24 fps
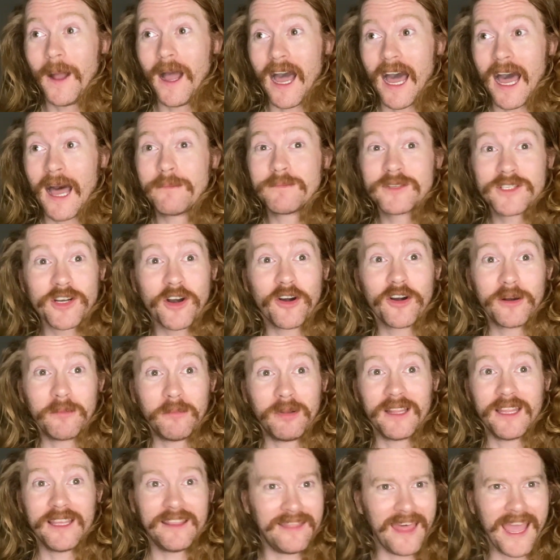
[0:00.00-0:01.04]
I'm starting to
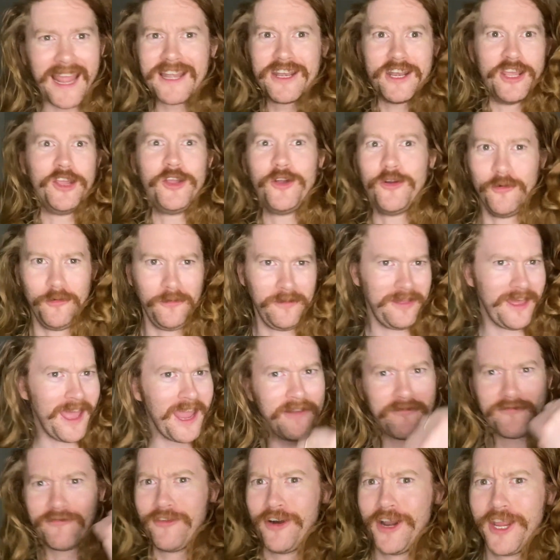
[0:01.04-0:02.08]
believe, they knew. They
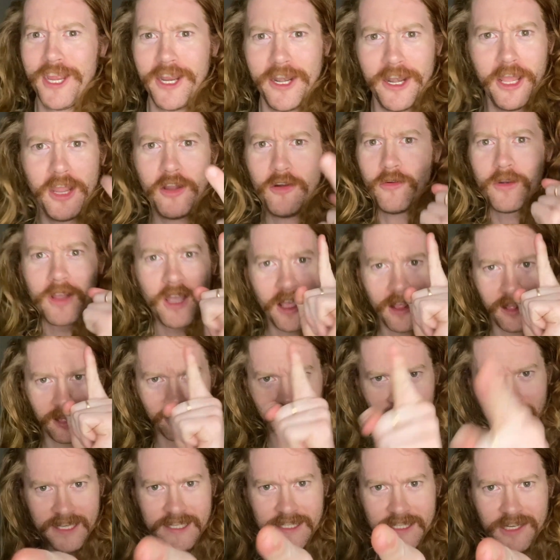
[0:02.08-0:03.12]
freaking knew.
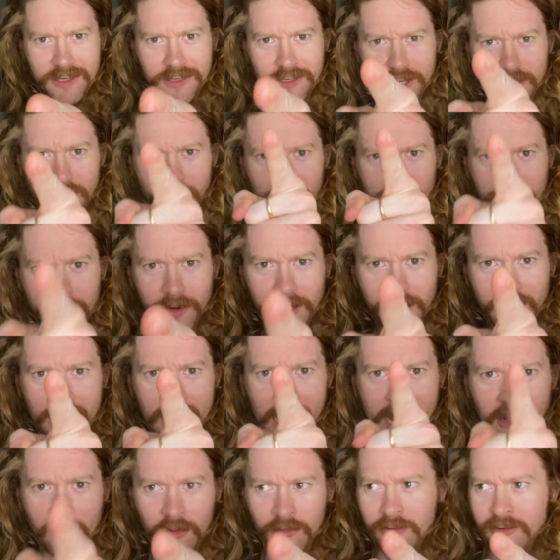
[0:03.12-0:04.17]
Listen to your freaking
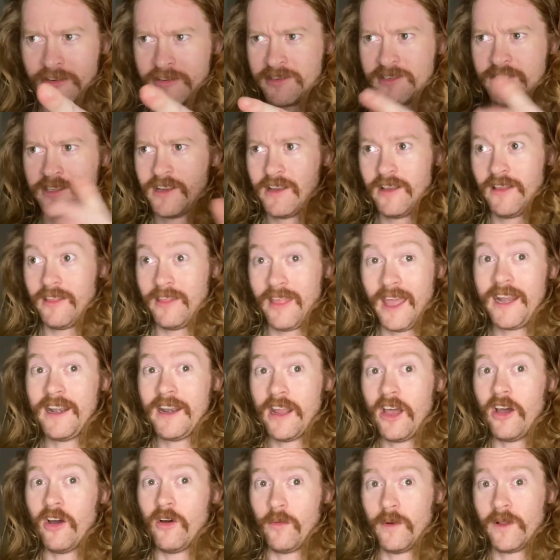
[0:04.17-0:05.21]
elders. They
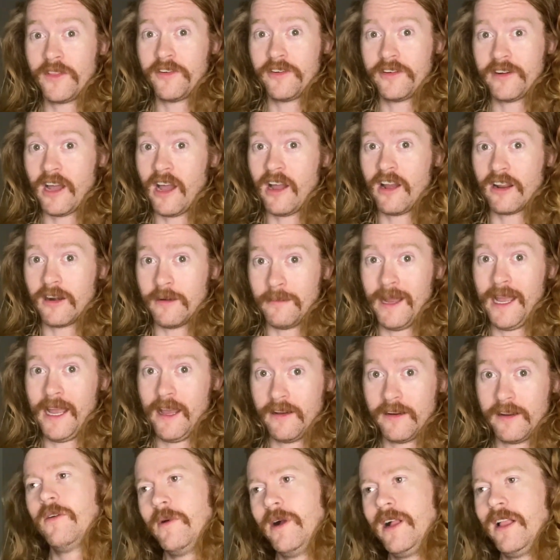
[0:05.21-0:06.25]
know what they're talking
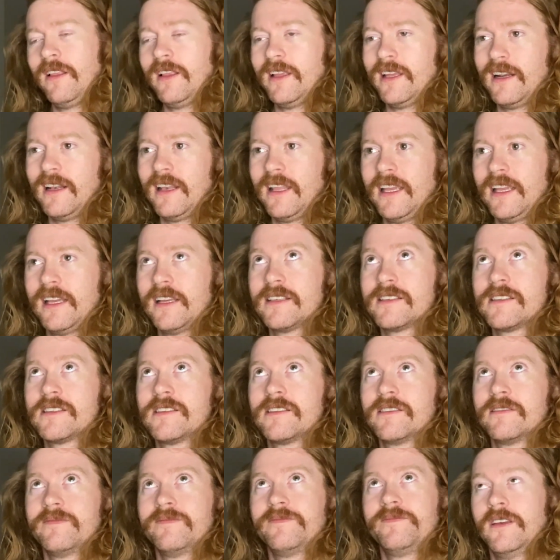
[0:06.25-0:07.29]
about. Well, unless
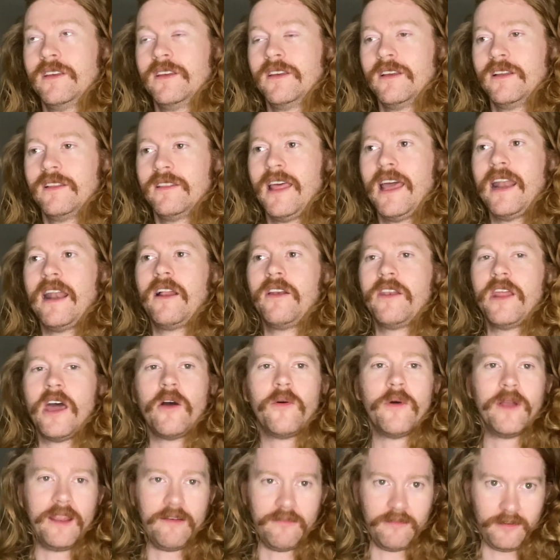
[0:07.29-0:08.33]
they don't know
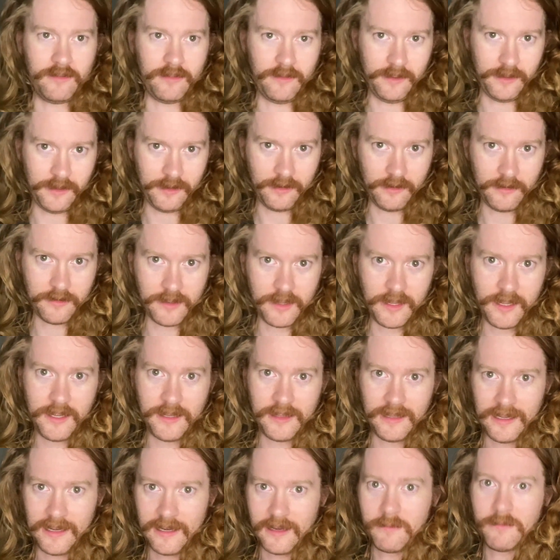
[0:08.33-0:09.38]
everything, okay?
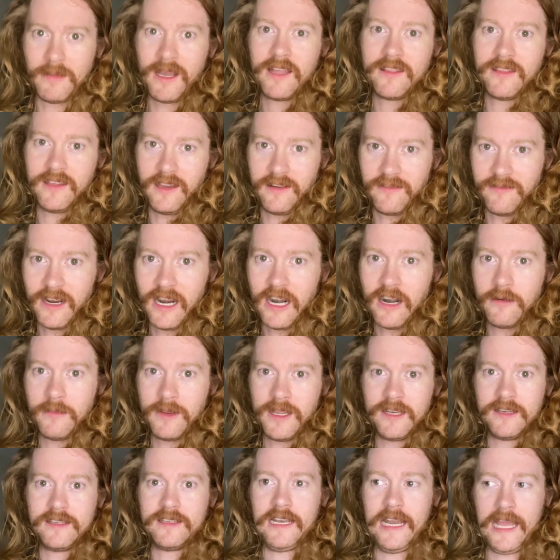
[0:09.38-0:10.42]
Like, about the
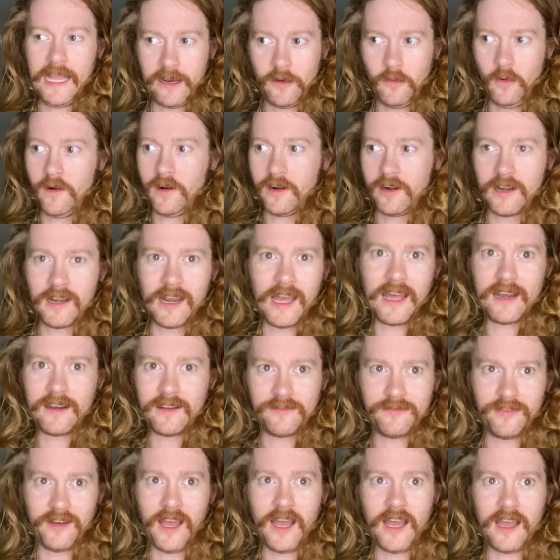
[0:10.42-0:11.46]
environment and, like, working 9 to
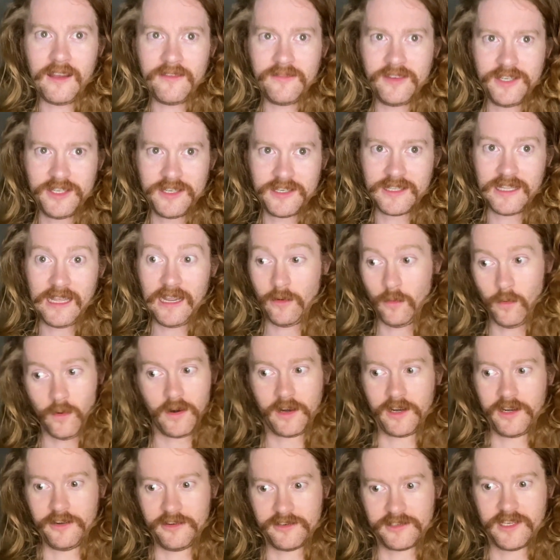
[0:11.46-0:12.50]
5 and just, like,
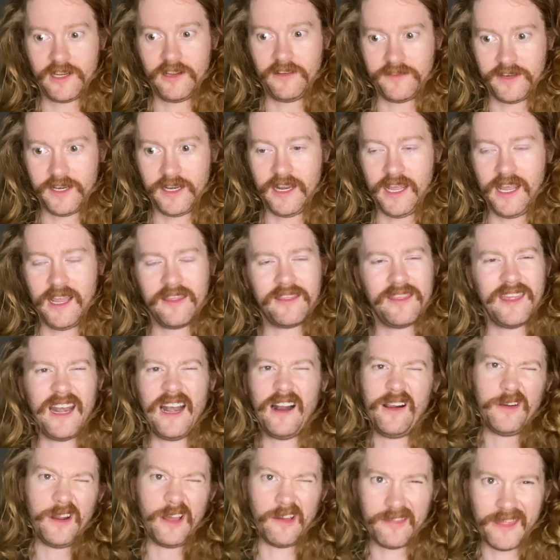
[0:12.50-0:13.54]
working yourself to death. They
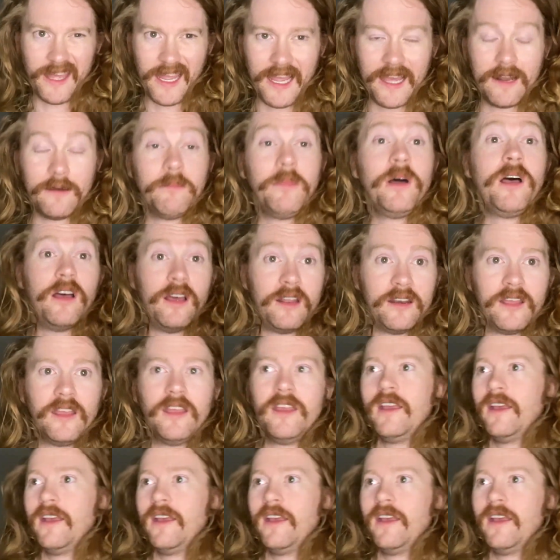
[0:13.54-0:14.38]
don't know that. But